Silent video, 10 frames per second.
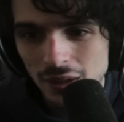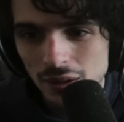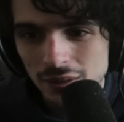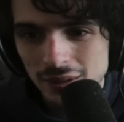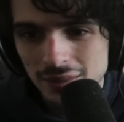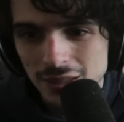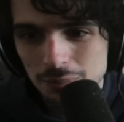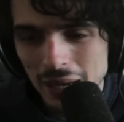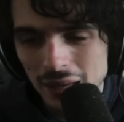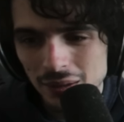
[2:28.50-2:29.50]
This
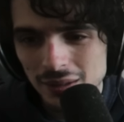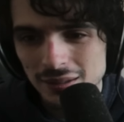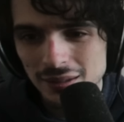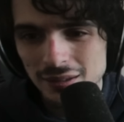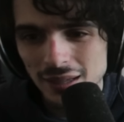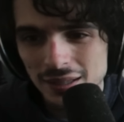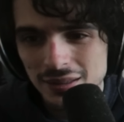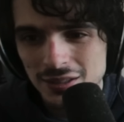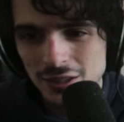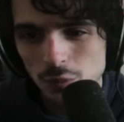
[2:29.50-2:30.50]
pallet,
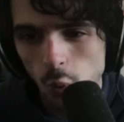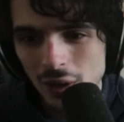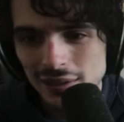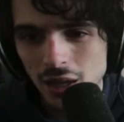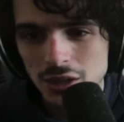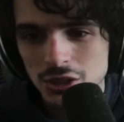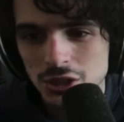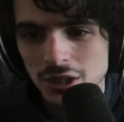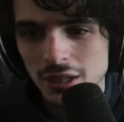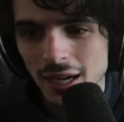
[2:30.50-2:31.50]
this is one
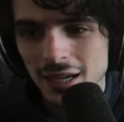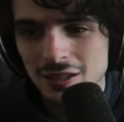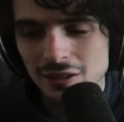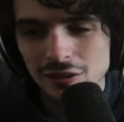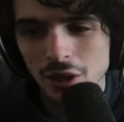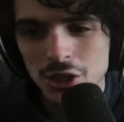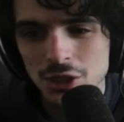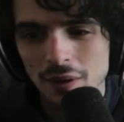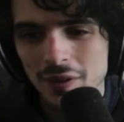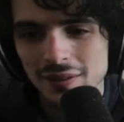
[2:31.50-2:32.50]
lunge. I can just lunge
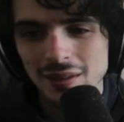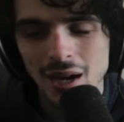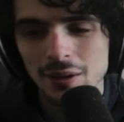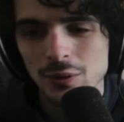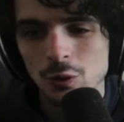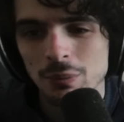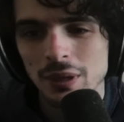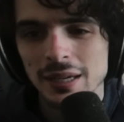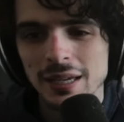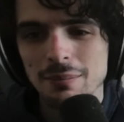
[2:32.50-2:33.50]
around this entire loop.
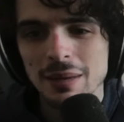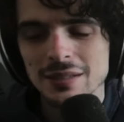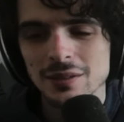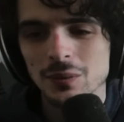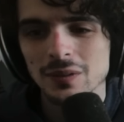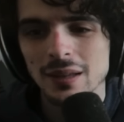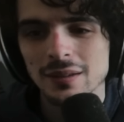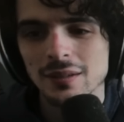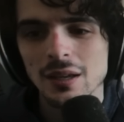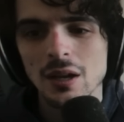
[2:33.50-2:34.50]
It makes no
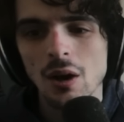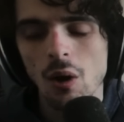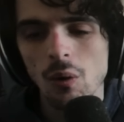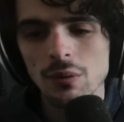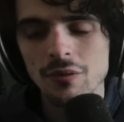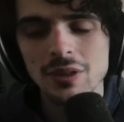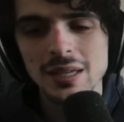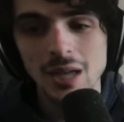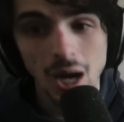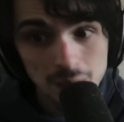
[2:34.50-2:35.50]
sense. All of the
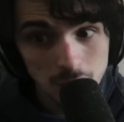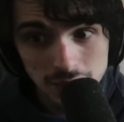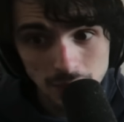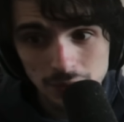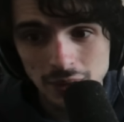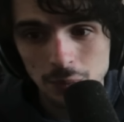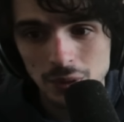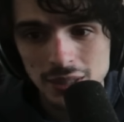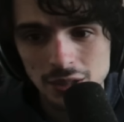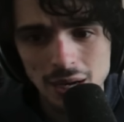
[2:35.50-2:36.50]
God windows that
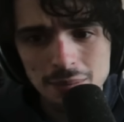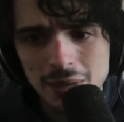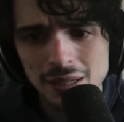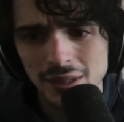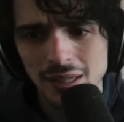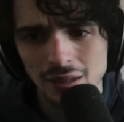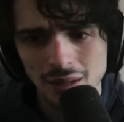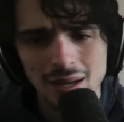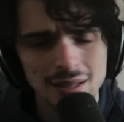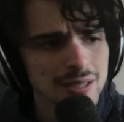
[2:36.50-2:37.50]
were in here, admittedly, a
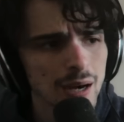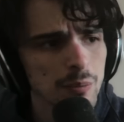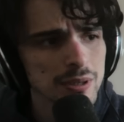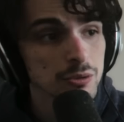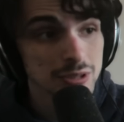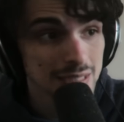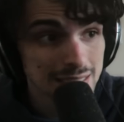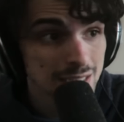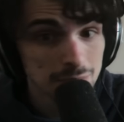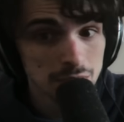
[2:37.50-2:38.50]
lot of these God windows did
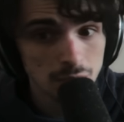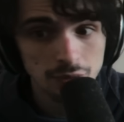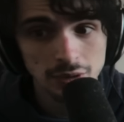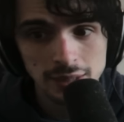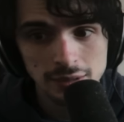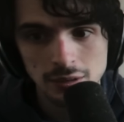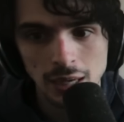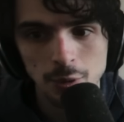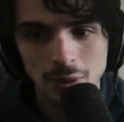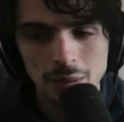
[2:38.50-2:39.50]
need to be nerfed.
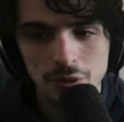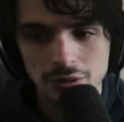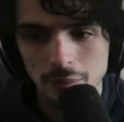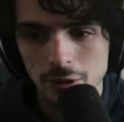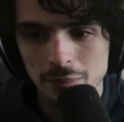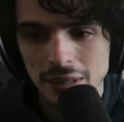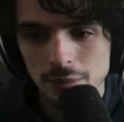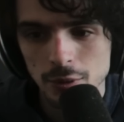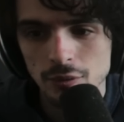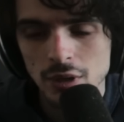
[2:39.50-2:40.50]
I'm okay with some of them being
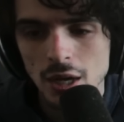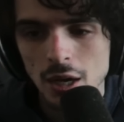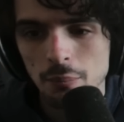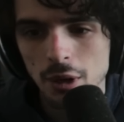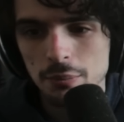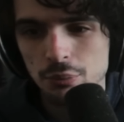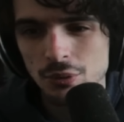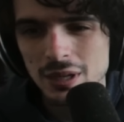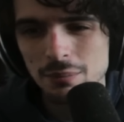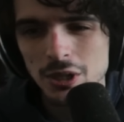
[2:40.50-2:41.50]
removed, but
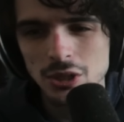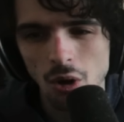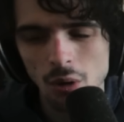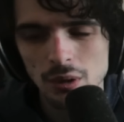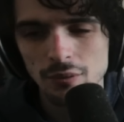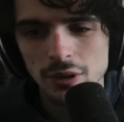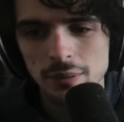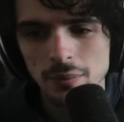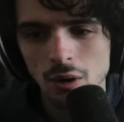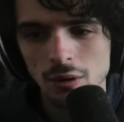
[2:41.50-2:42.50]
pretty much all of
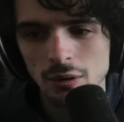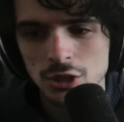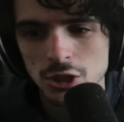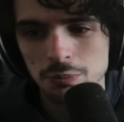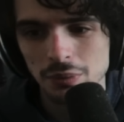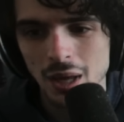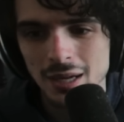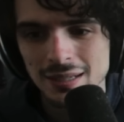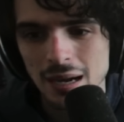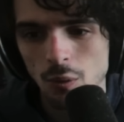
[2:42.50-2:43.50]
them are just
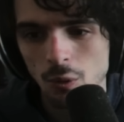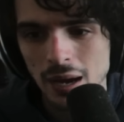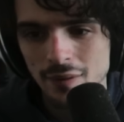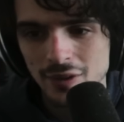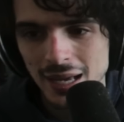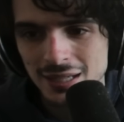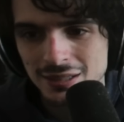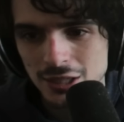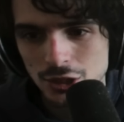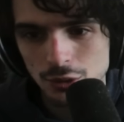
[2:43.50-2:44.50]
blocked now or have an
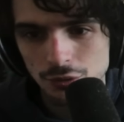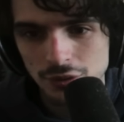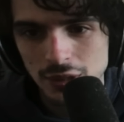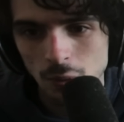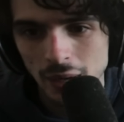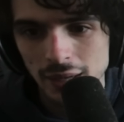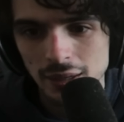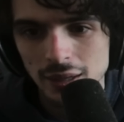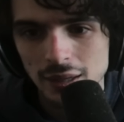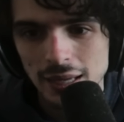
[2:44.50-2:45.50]
exit 2 feet away
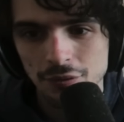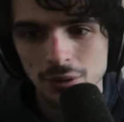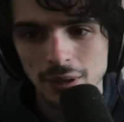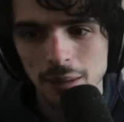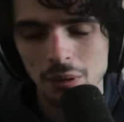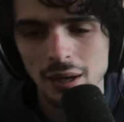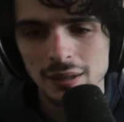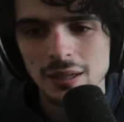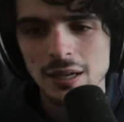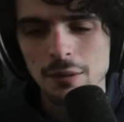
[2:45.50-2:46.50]
if they're not
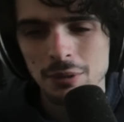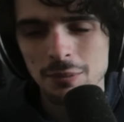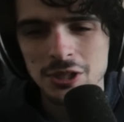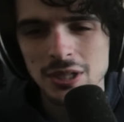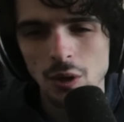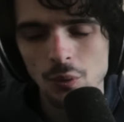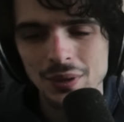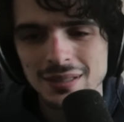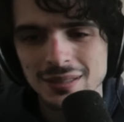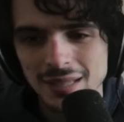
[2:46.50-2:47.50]
blocked. Pretty much the
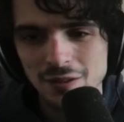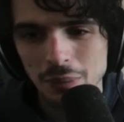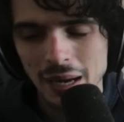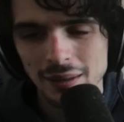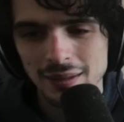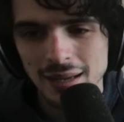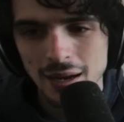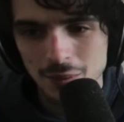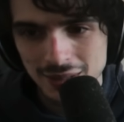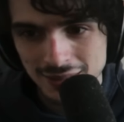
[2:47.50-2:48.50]
only safe pallet
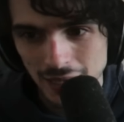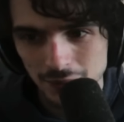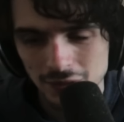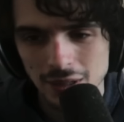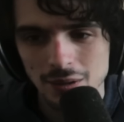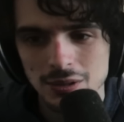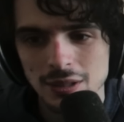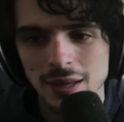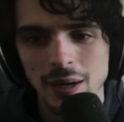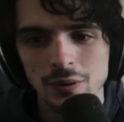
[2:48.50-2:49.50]
now is downstairs
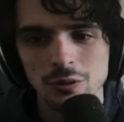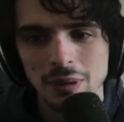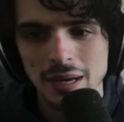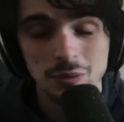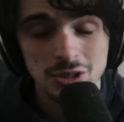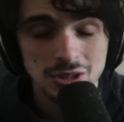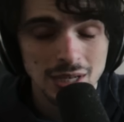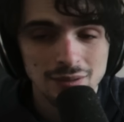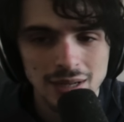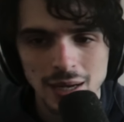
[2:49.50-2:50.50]
in the House of Pain, which is
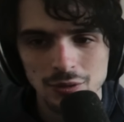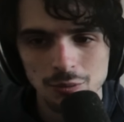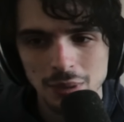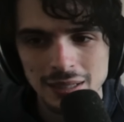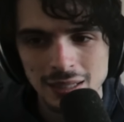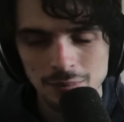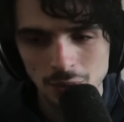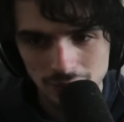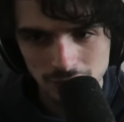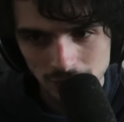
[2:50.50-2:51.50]
not even a House of Pain
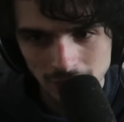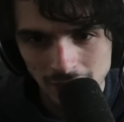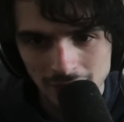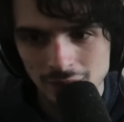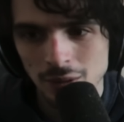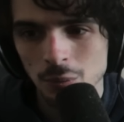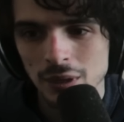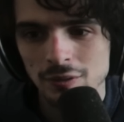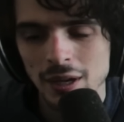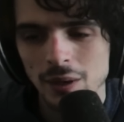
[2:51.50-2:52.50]
anymore. It's just a nice little
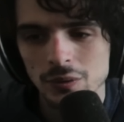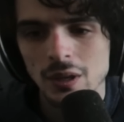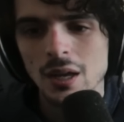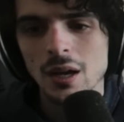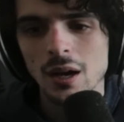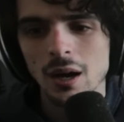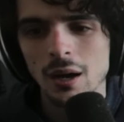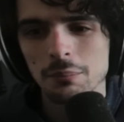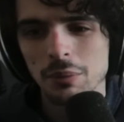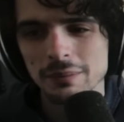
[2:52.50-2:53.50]
whatever house.
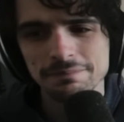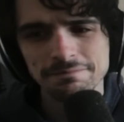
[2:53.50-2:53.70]
But